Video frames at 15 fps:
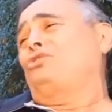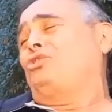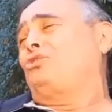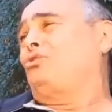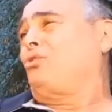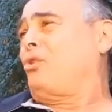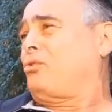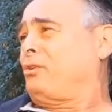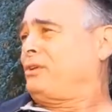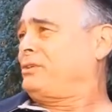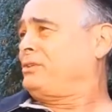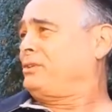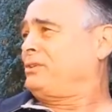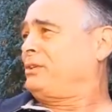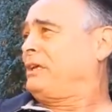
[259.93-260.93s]
should know
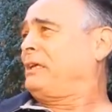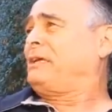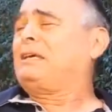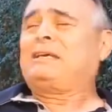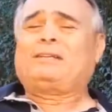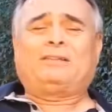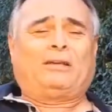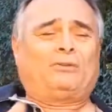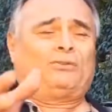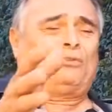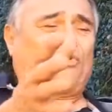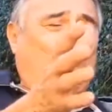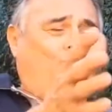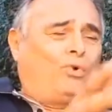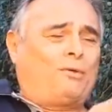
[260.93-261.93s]
this.
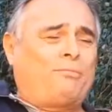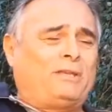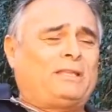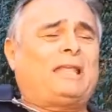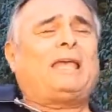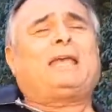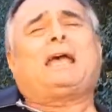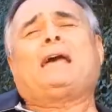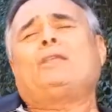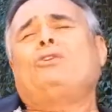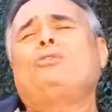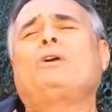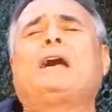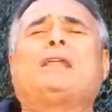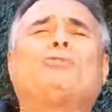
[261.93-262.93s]
The women,
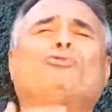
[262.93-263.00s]
you